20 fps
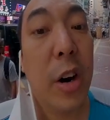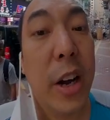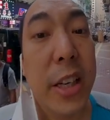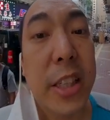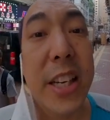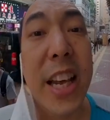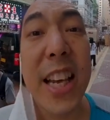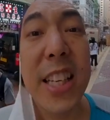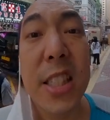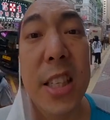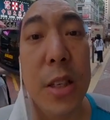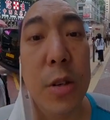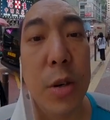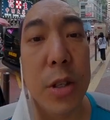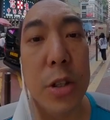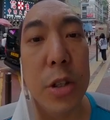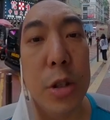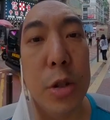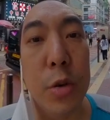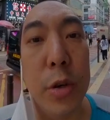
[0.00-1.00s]
testing. 1, 2,
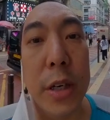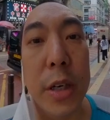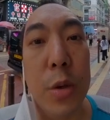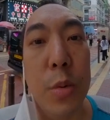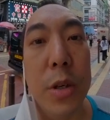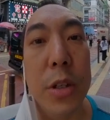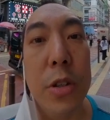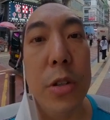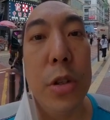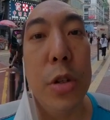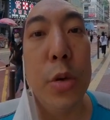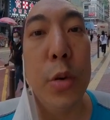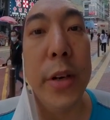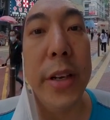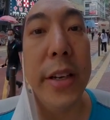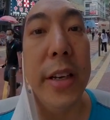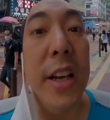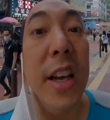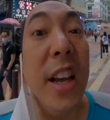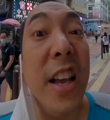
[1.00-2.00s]
3. 1, 2, 3.
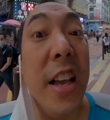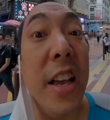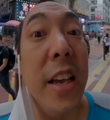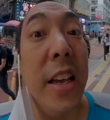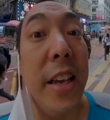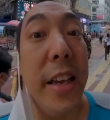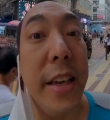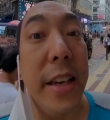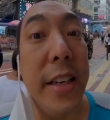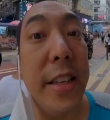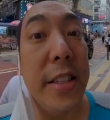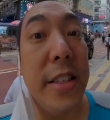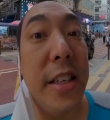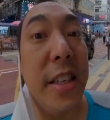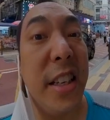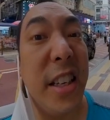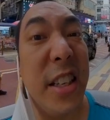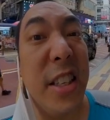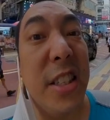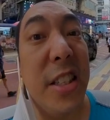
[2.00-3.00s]
Is it
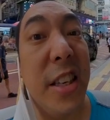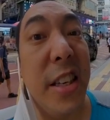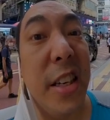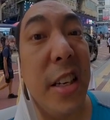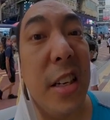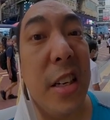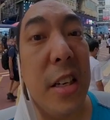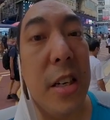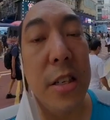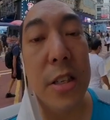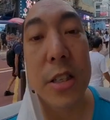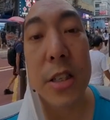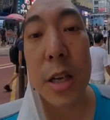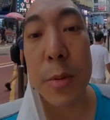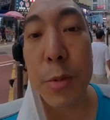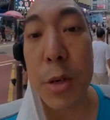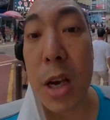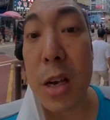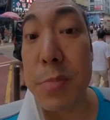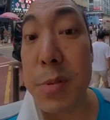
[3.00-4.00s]
in sync? Because
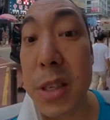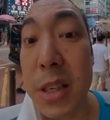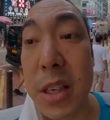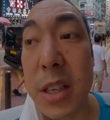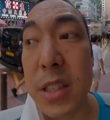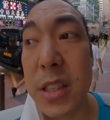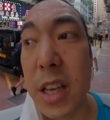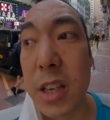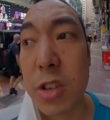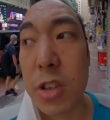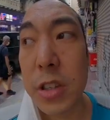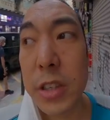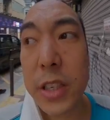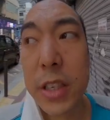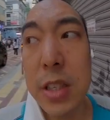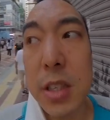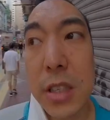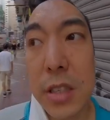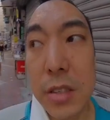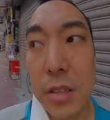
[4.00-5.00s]
sometimes it is, actually. It's